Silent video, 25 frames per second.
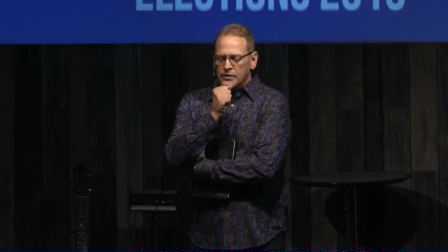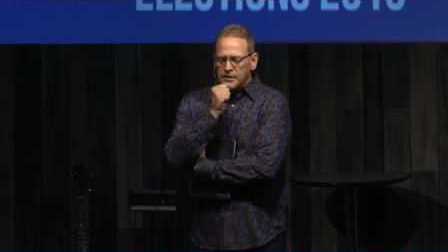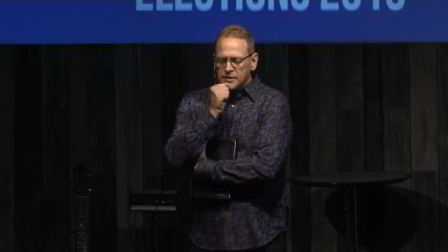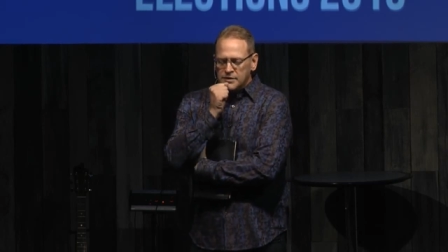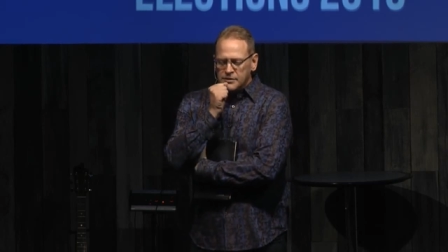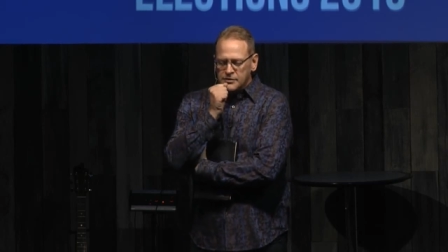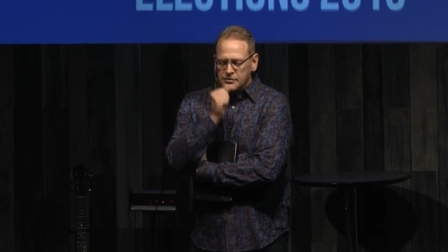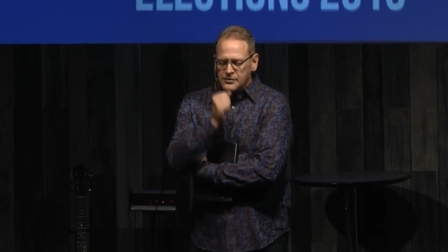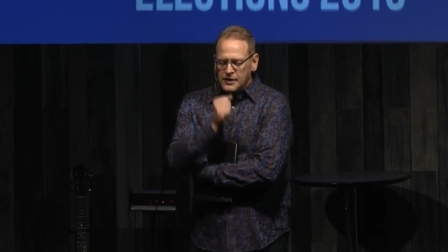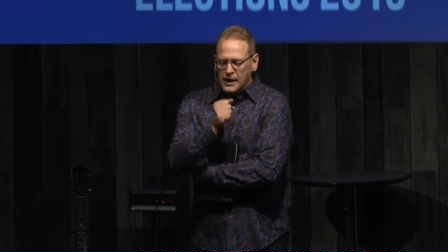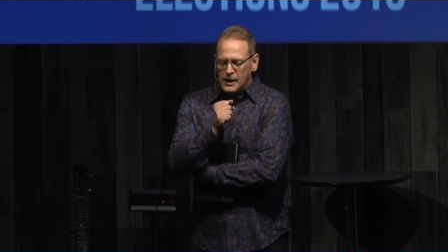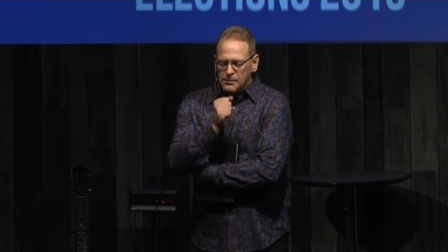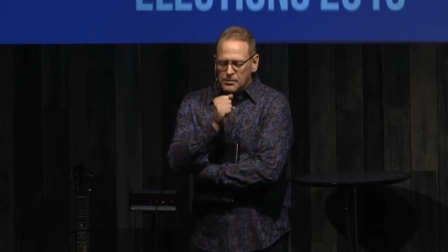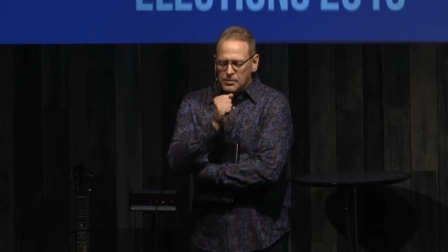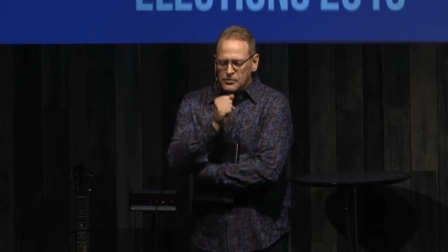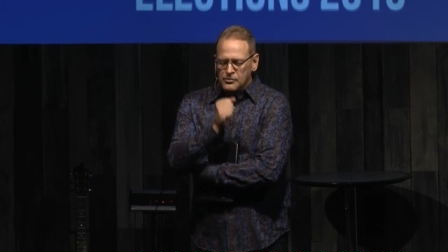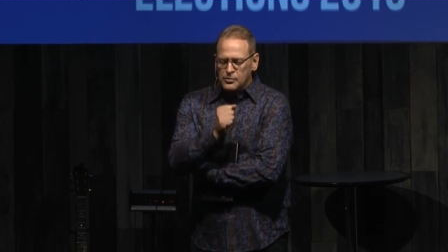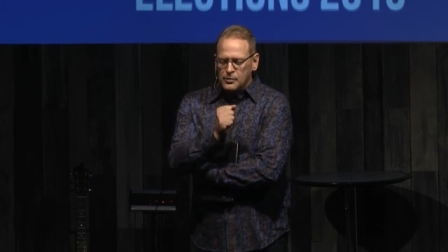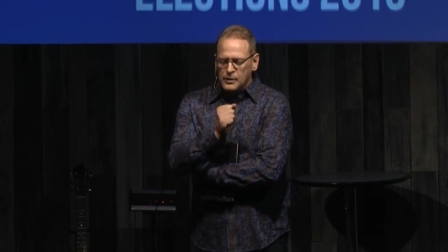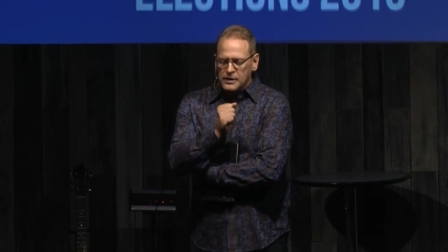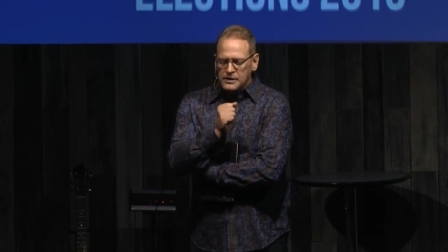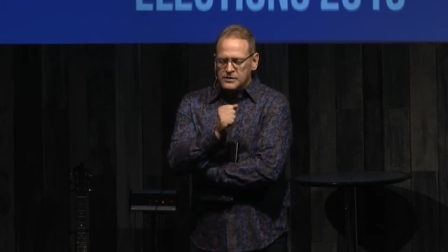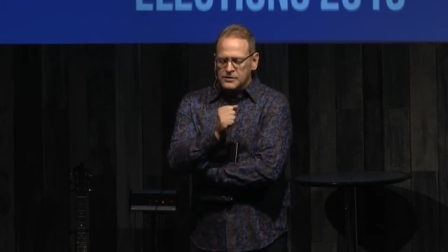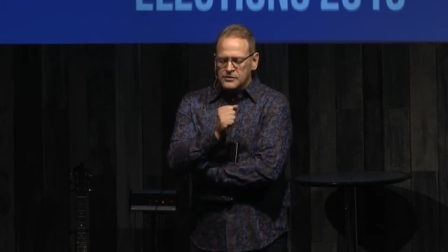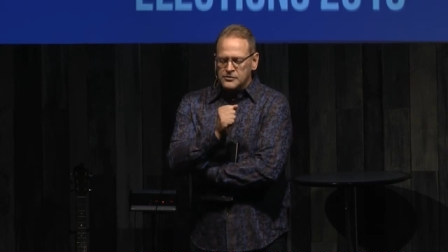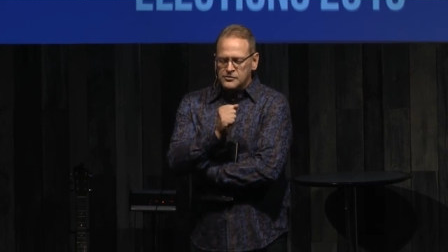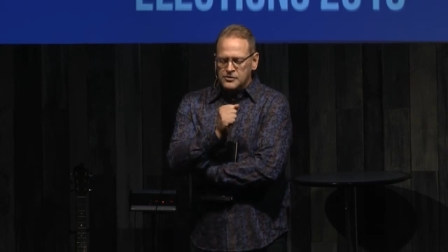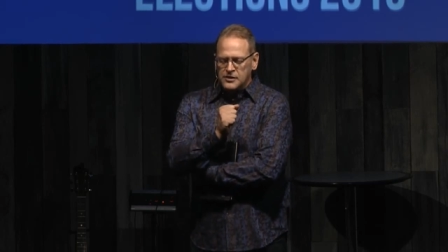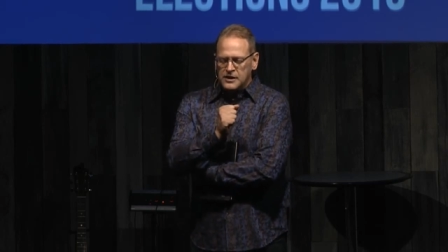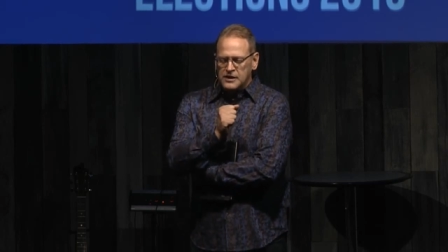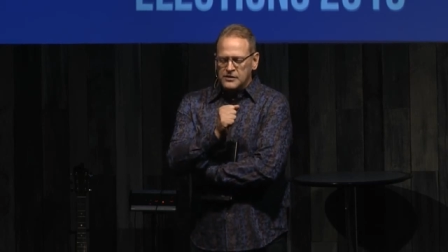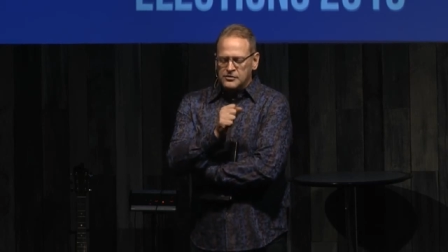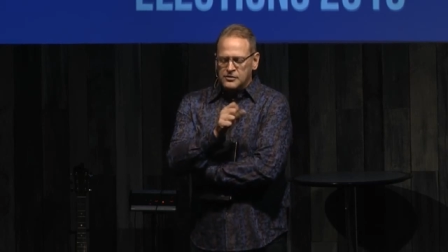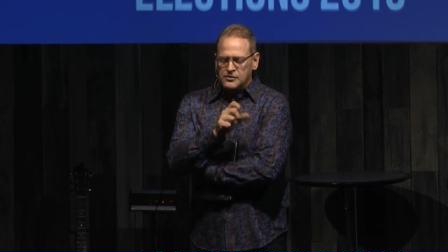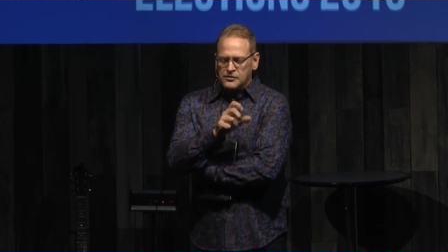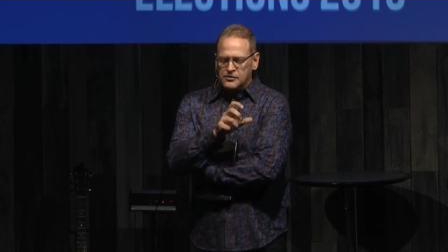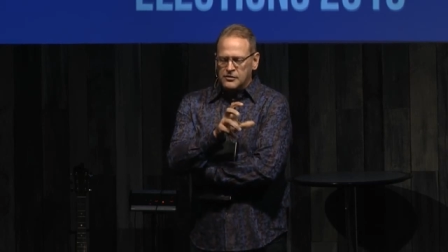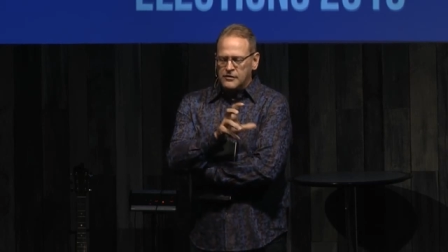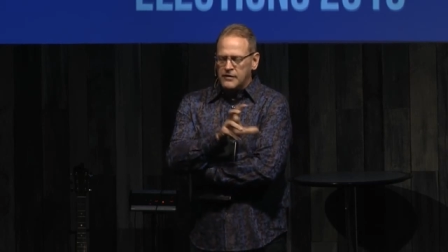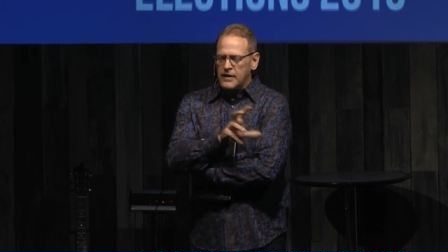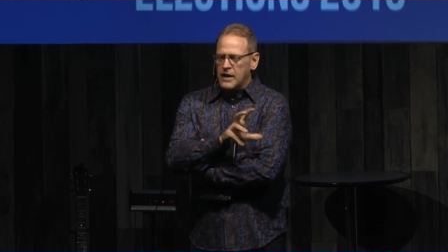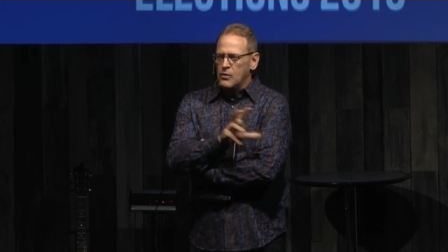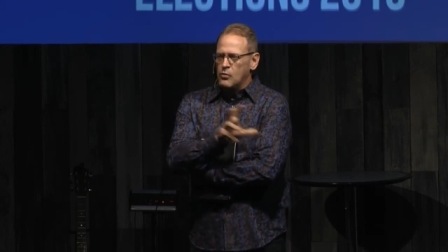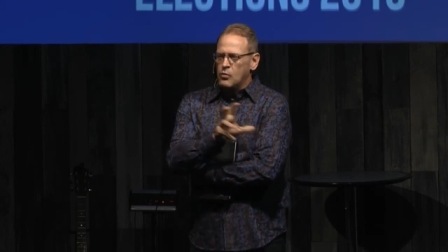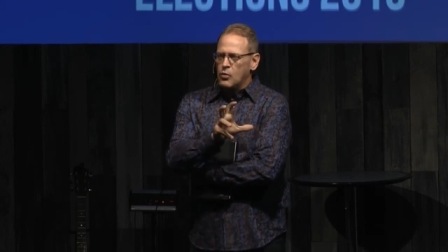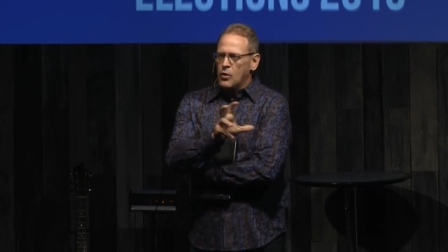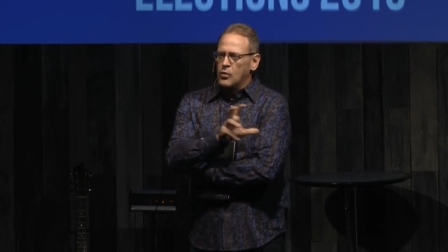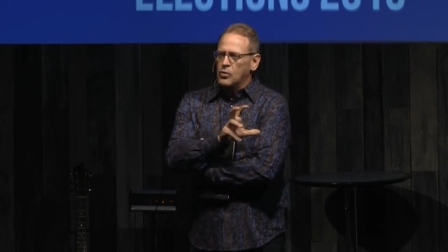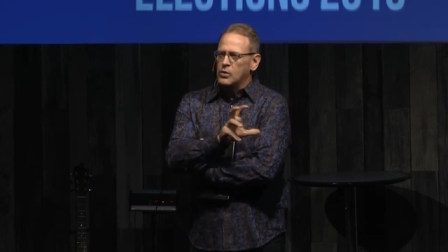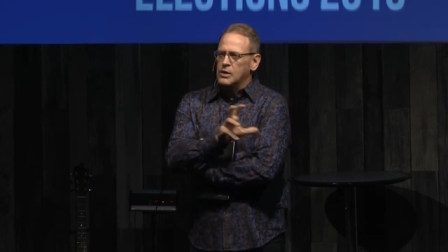the disciples went to Jesus and they
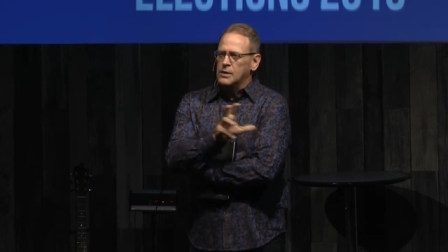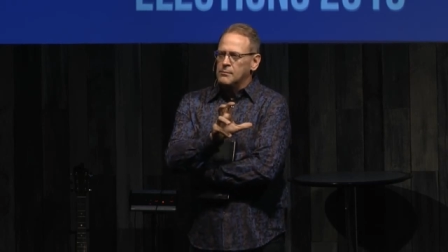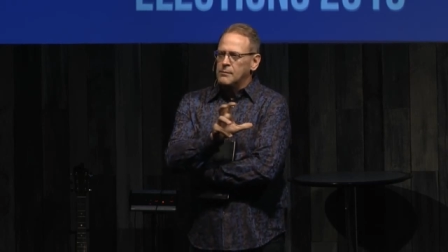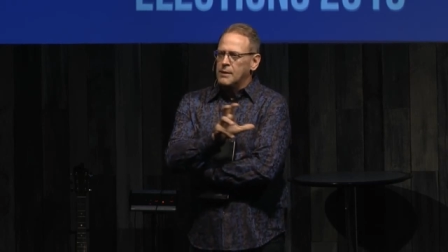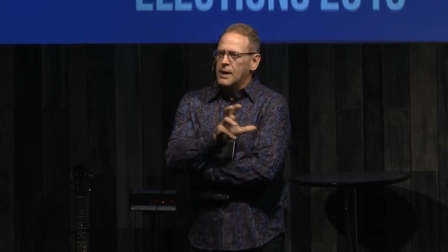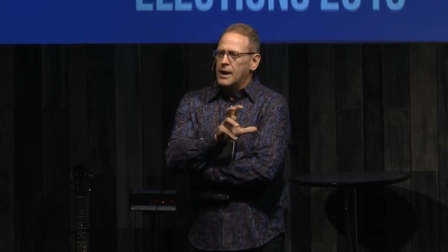woke him